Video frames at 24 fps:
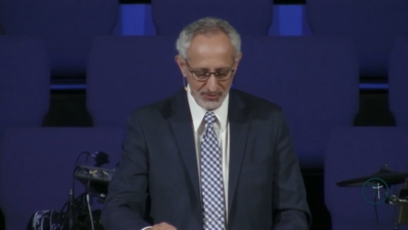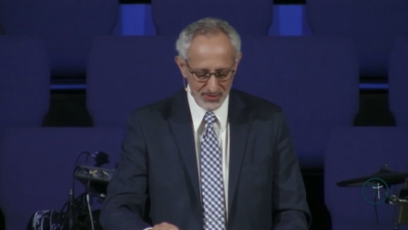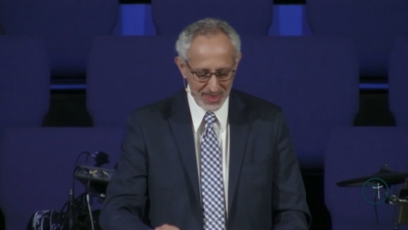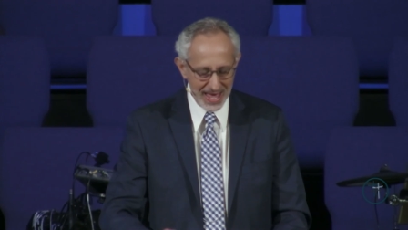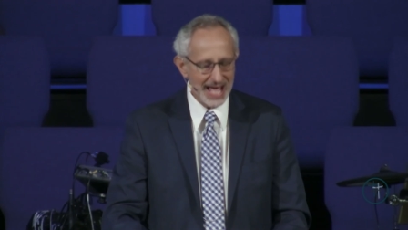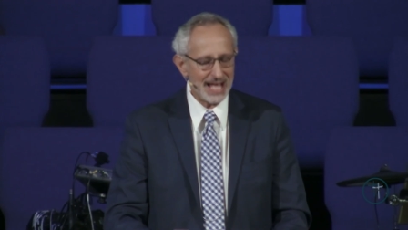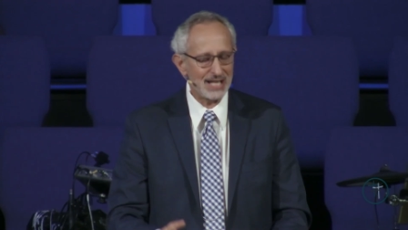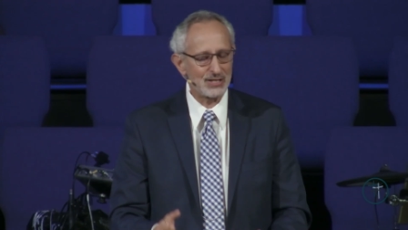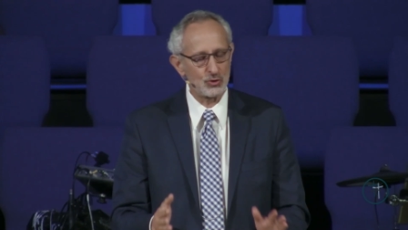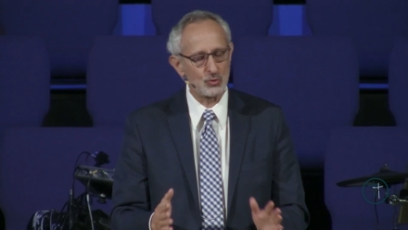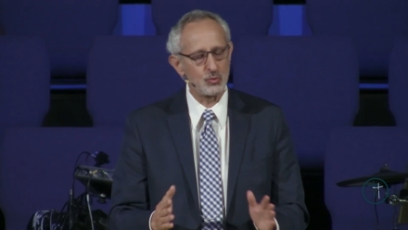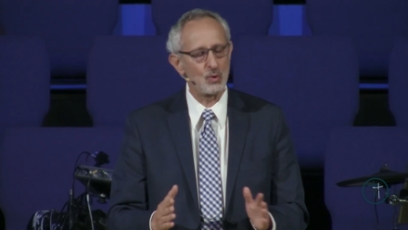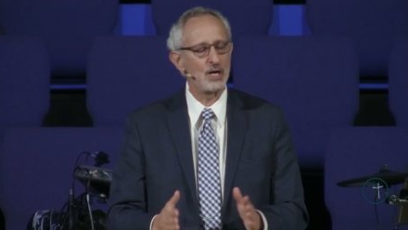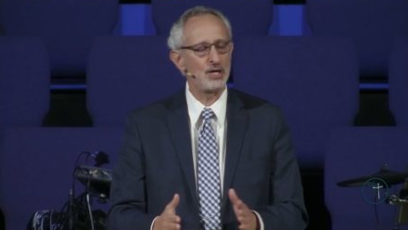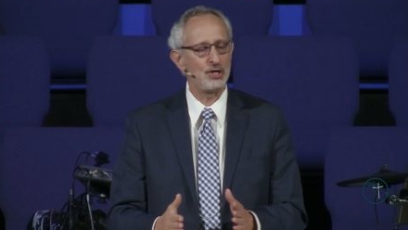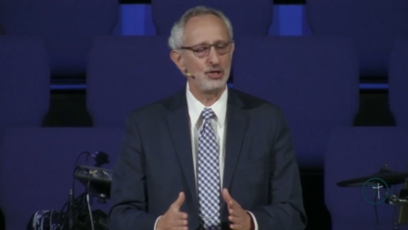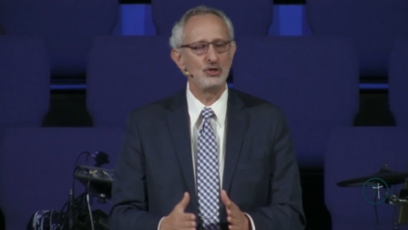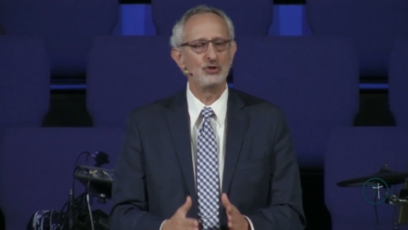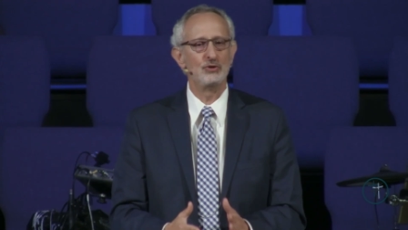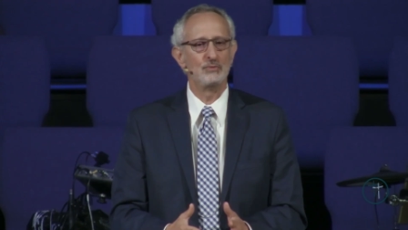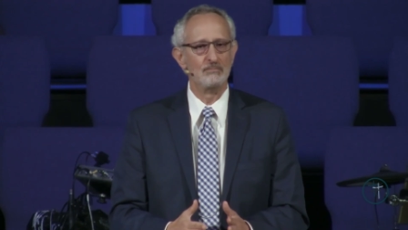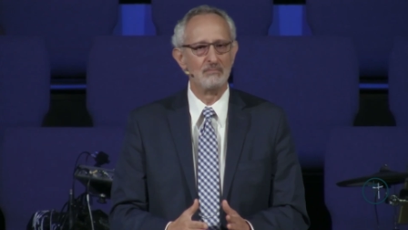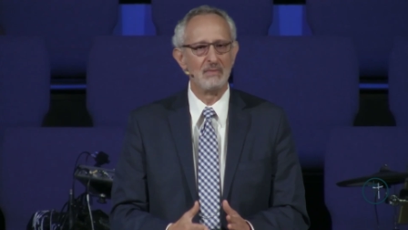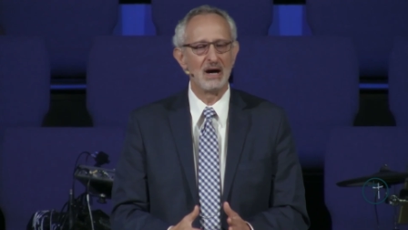That's
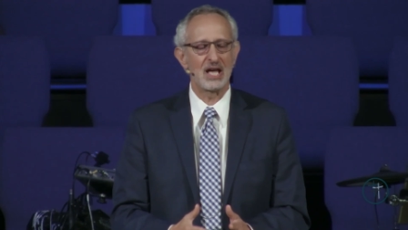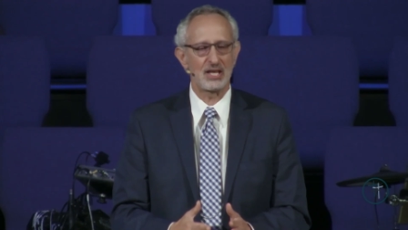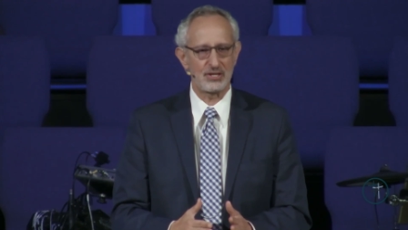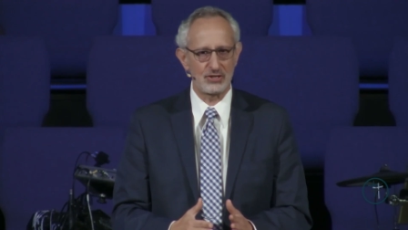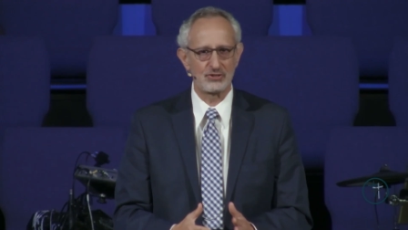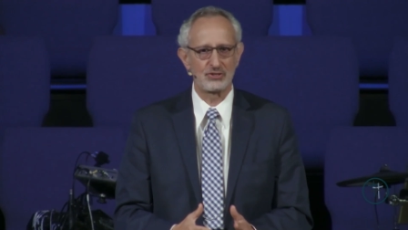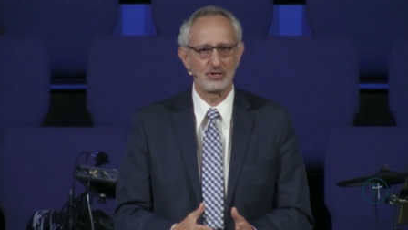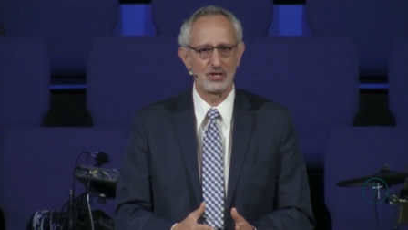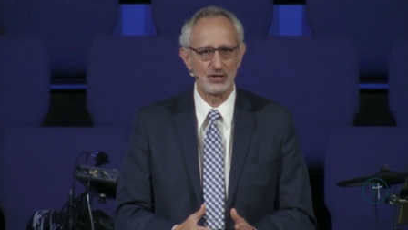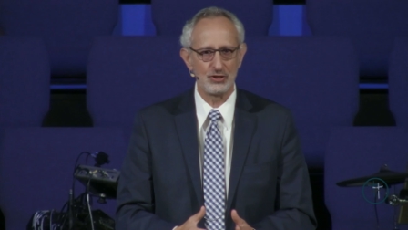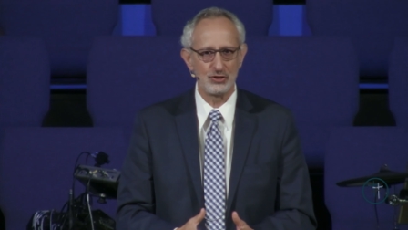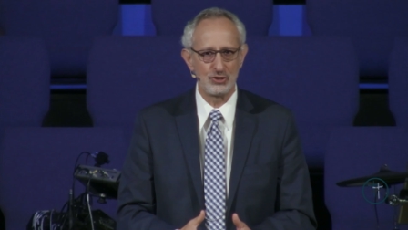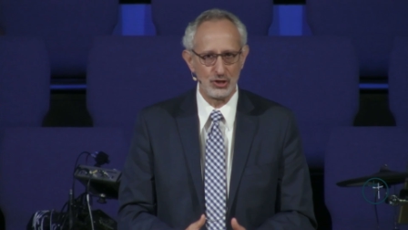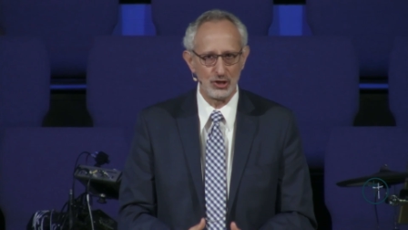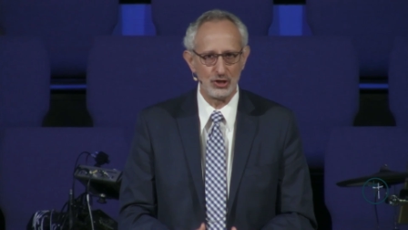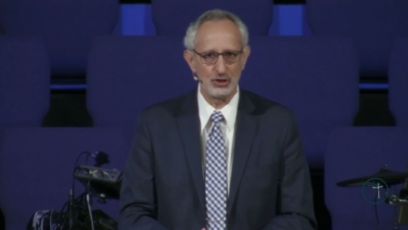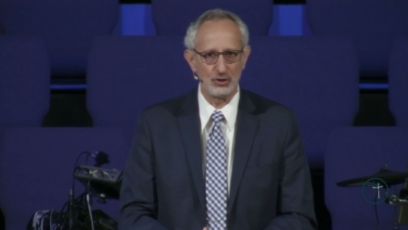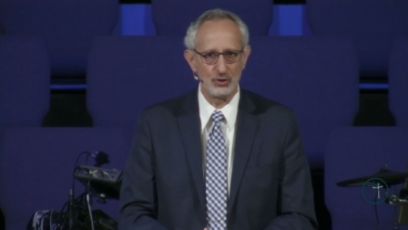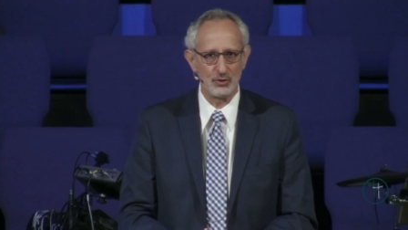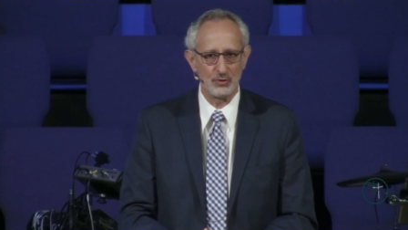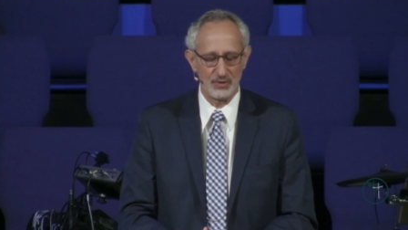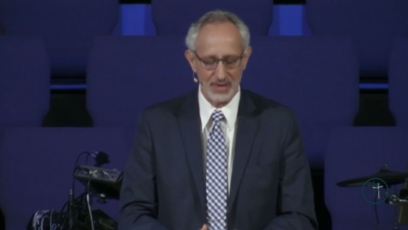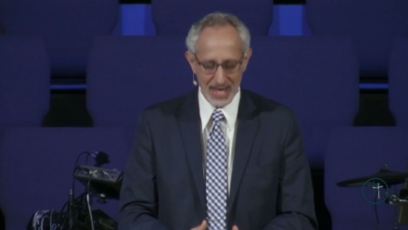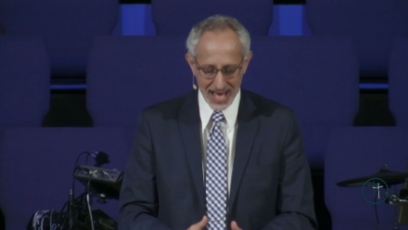what you must
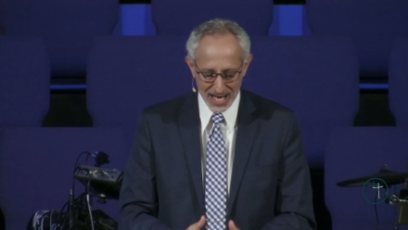do.